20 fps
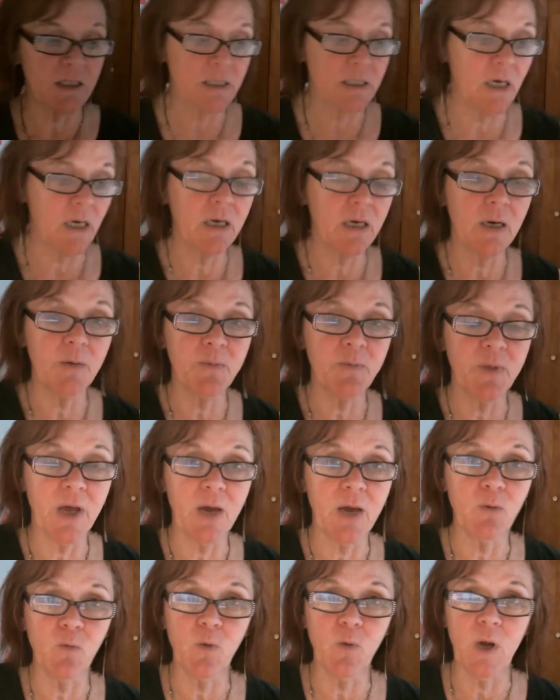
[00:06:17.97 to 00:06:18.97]
to suck up
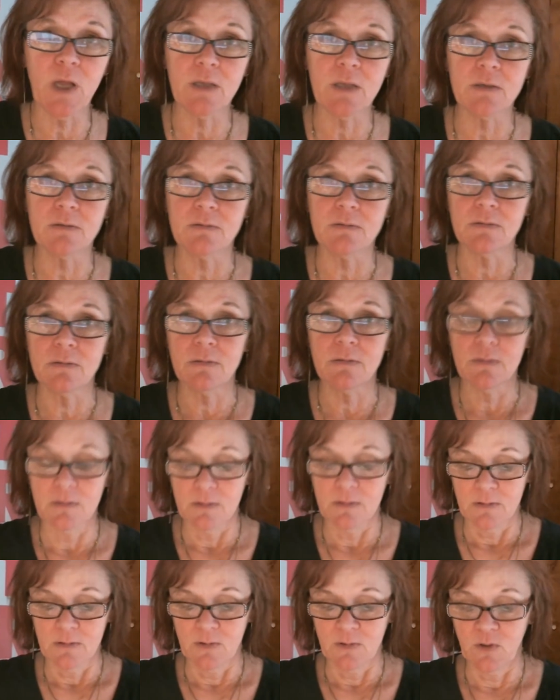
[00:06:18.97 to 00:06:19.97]
that wet
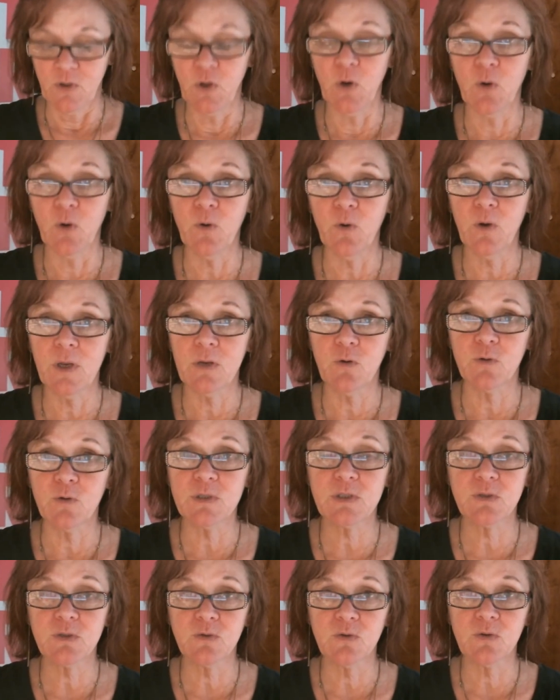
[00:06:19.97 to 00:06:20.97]
urine
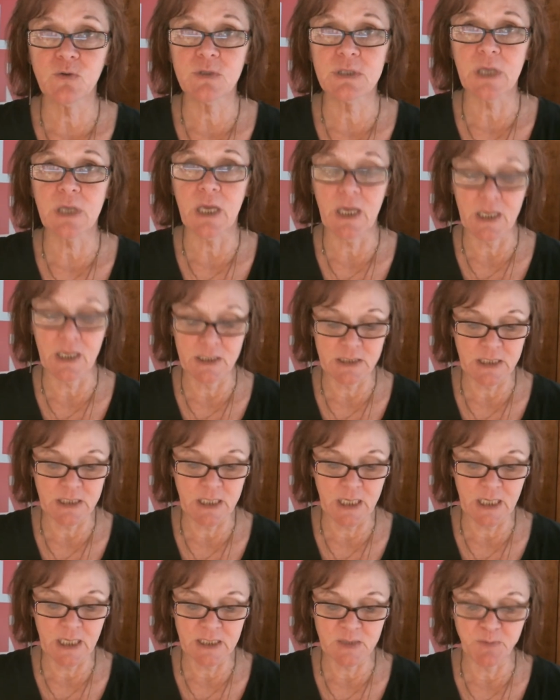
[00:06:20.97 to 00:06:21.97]
crystals and
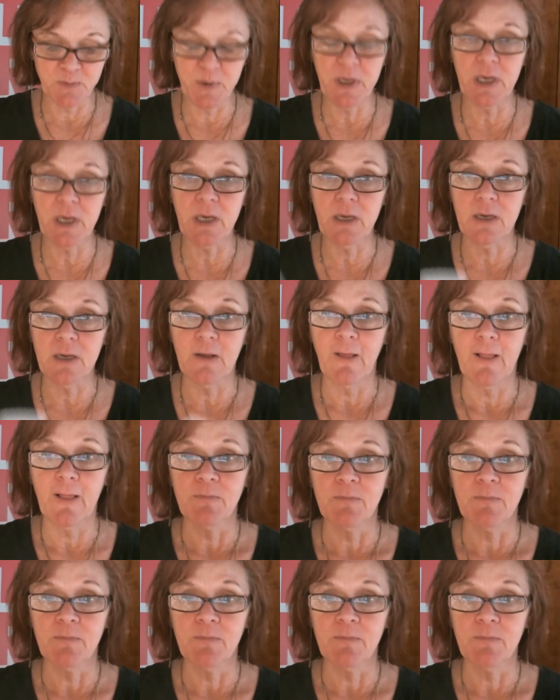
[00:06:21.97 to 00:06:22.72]
TSP.